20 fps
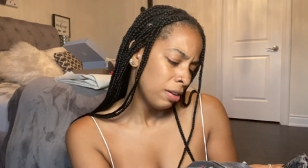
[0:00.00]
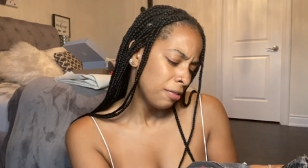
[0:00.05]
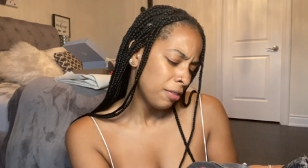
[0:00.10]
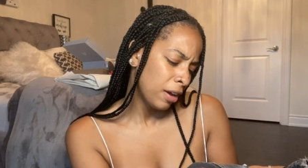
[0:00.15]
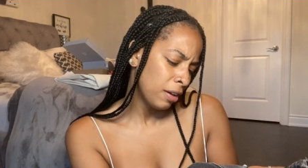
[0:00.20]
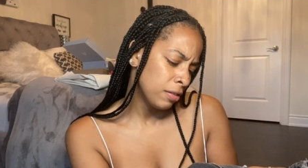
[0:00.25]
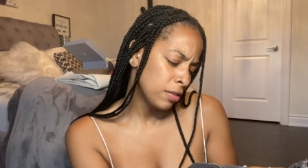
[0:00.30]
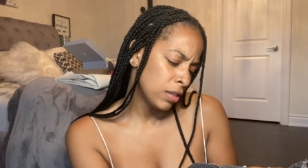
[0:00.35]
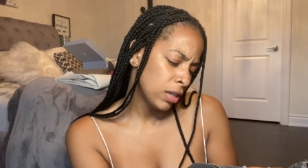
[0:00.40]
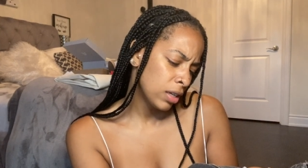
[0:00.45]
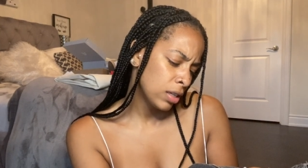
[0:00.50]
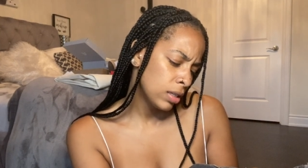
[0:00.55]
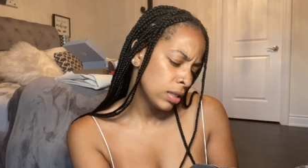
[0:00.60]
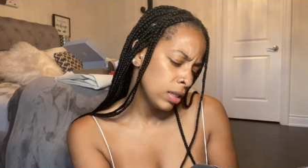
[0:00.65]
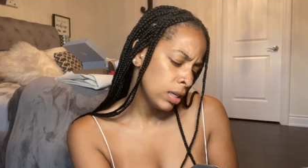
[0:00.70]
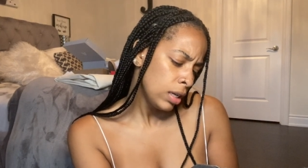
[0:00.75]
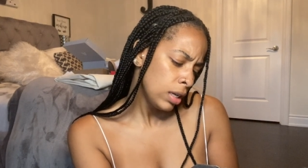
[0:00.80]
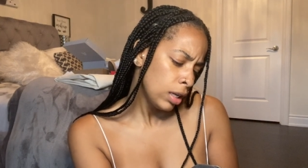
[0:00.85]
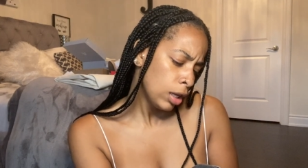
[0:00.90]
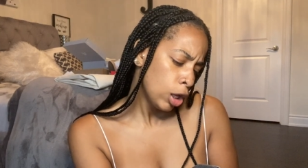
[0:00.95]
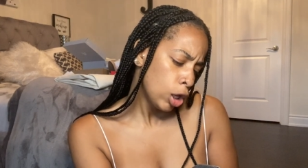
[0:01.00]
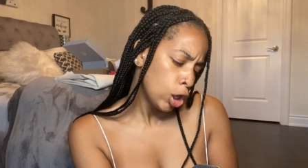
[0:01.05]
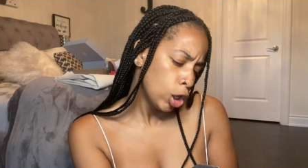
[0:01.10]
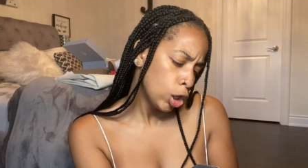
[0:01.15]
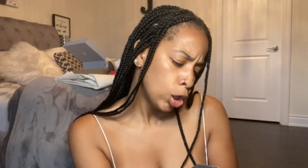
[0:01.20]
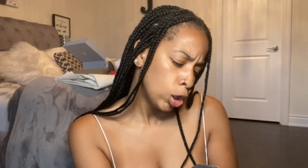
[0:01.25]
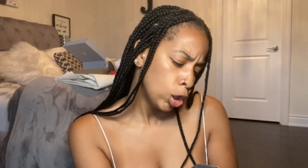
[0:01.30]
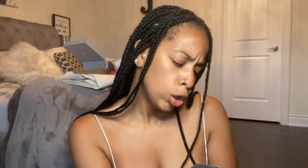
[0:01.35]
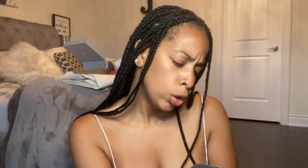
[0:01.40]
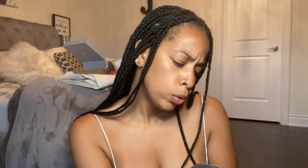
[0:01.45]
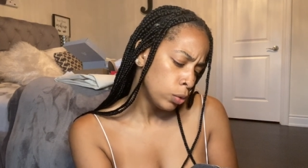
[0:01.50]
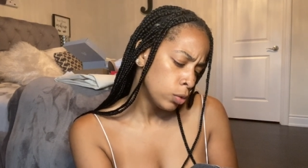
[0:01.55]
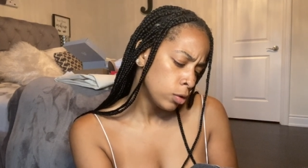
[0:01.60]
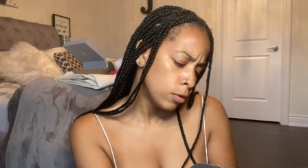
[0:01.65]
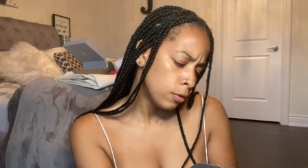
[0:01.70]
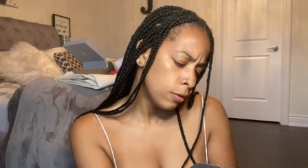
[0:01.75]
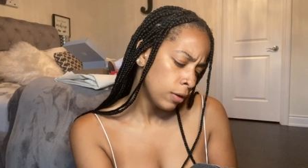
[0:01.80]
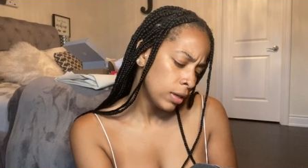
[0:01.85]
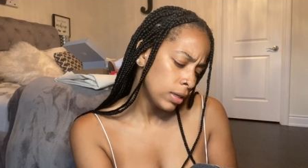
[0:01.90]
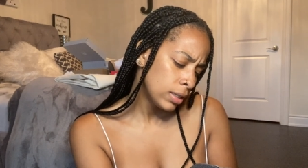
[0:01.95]
560
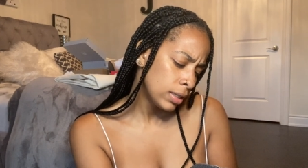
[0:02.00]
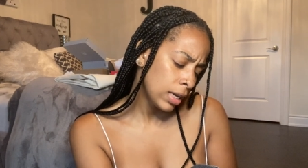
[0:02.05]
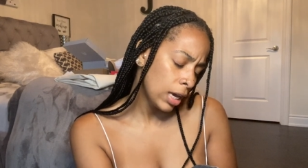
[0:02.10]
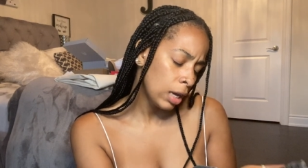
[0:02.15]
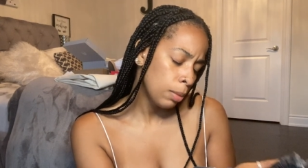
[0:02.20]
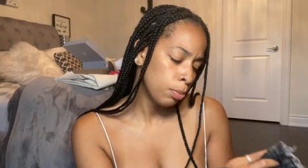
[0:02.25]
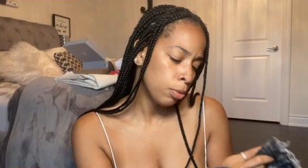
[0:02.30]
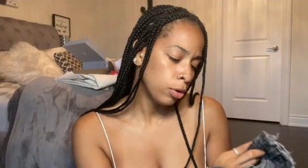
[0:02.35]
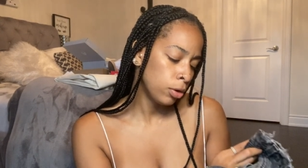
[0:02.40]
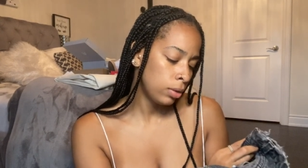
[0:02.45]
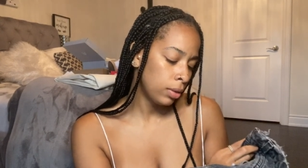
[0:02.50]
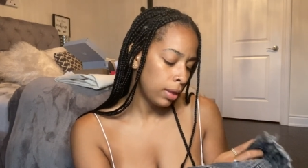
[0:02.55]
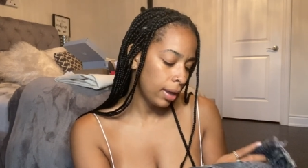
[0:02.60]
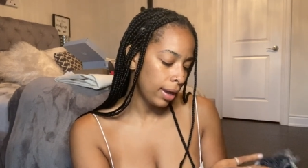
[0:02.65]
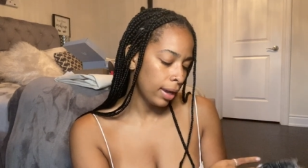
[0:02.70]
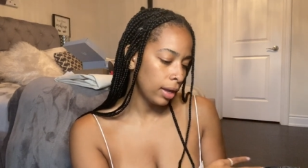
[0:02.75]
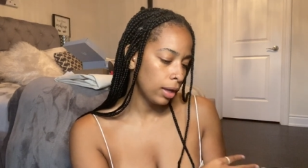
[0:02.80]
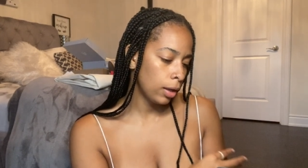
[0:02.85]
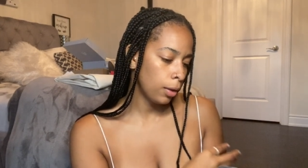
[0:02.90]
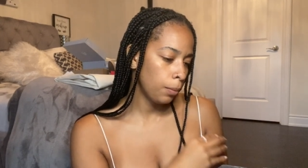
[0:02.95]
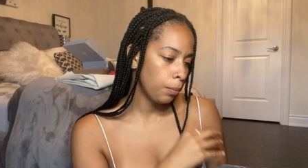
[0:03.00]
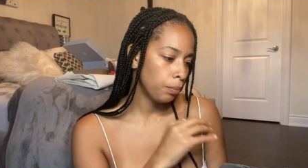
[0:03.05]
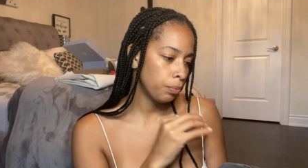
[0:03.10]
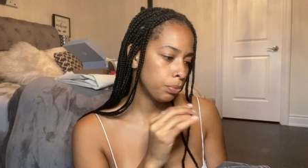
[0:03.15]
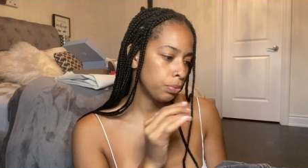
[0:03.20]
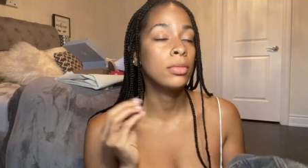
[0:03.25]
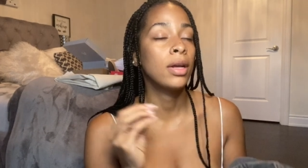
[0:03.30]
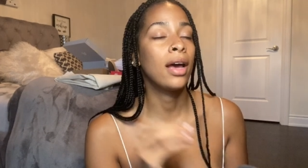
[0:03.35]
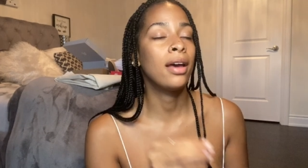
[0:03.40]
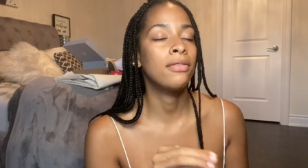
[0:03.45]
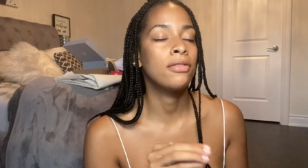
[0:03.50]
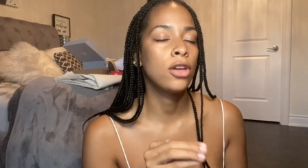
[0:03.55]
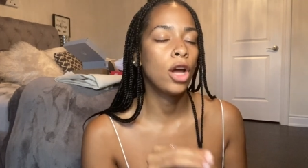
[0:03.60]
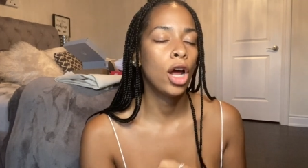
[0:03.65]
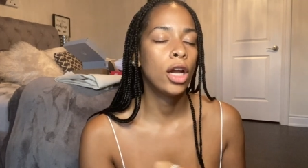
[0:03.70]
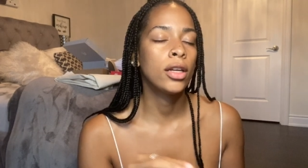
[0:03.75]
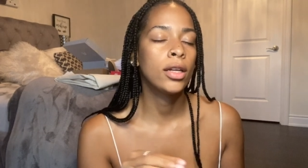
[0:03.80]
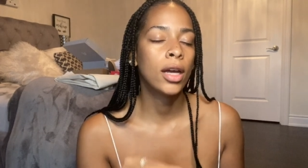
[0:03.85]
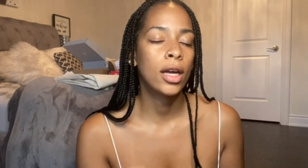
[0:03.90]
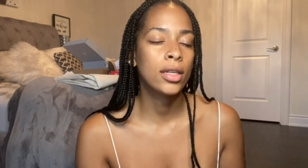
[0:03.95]
loose fit tapered leg. I've
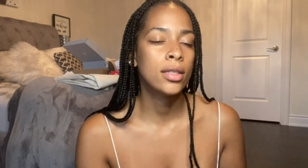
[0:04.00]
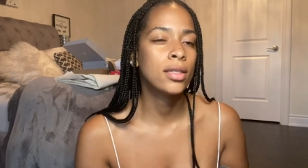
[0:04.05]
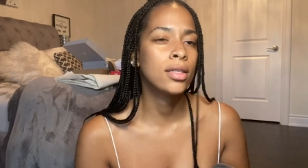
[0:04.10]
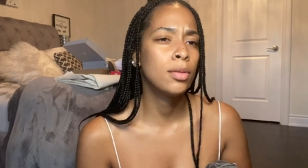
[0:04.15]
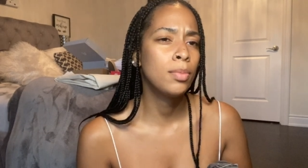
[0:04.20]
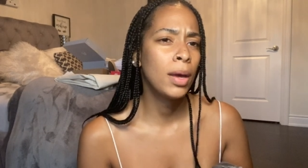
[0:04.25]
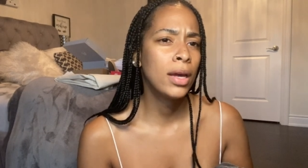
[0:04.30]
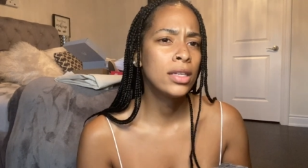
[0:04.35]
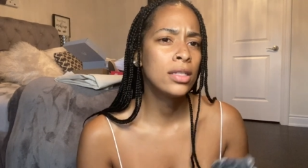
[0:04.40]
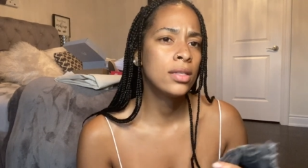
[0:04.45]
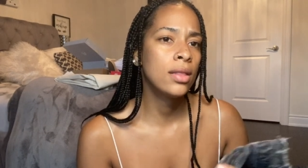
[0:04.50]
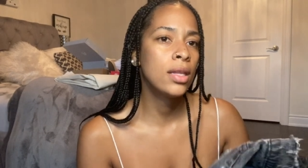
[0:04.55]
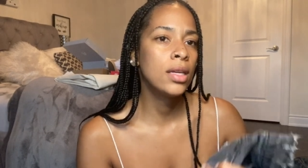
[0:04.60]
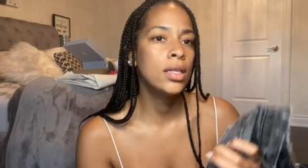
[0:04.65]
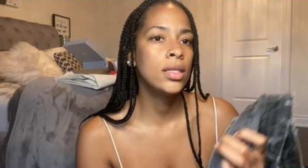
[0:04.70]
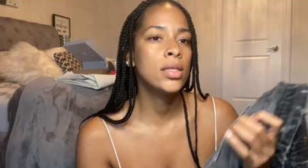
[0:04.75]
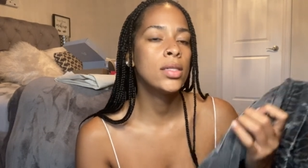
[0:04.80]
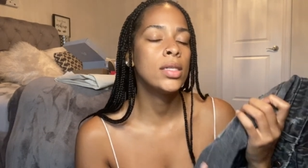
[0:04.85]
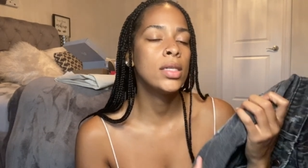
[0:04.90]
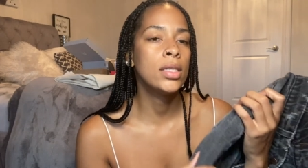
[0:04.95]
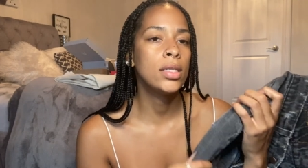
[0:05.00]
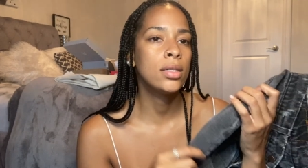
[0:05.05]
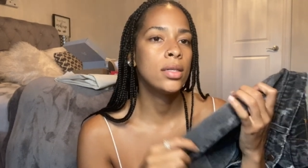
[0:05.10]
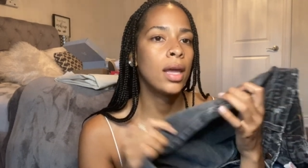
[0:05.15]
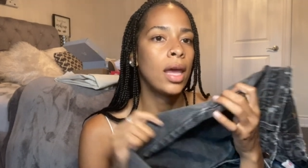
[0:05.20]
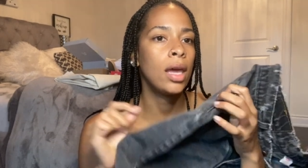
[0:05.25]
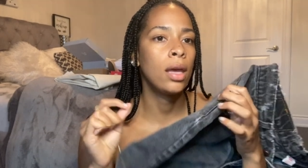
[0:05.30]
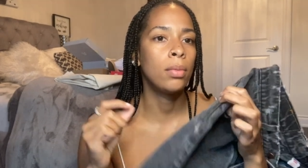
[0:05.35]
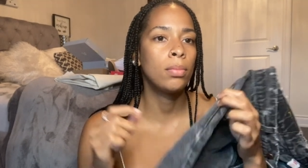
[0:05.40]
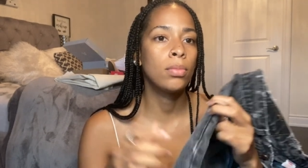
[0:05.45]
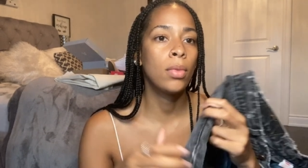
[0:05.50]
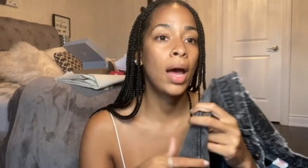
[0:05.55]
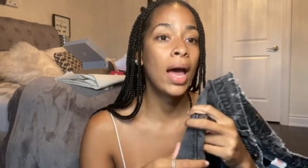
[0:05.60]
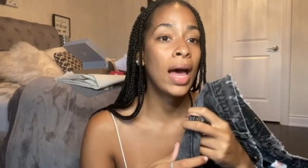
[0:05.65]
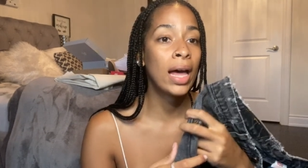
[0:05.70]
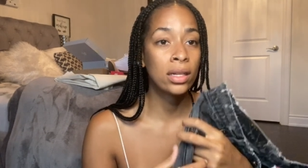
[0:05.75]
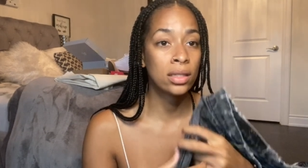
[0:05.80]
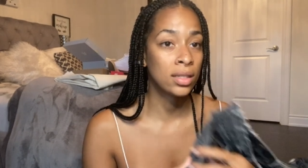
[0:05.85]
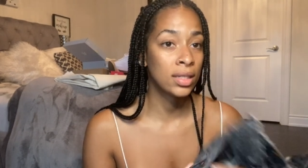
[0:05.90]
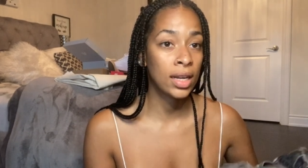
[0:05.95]
not customized these, these came as